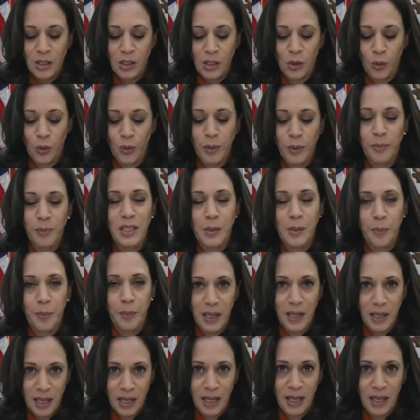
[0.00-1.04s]
So we must
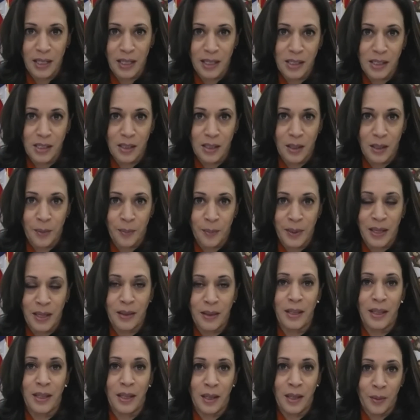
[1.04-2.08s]
be honest
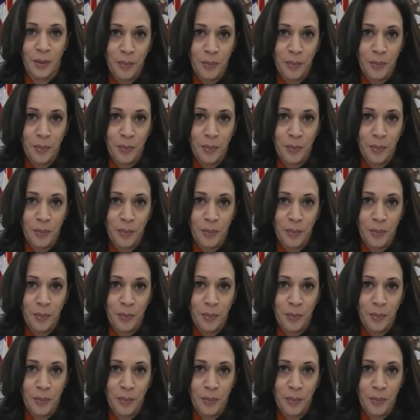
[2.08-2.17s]
about the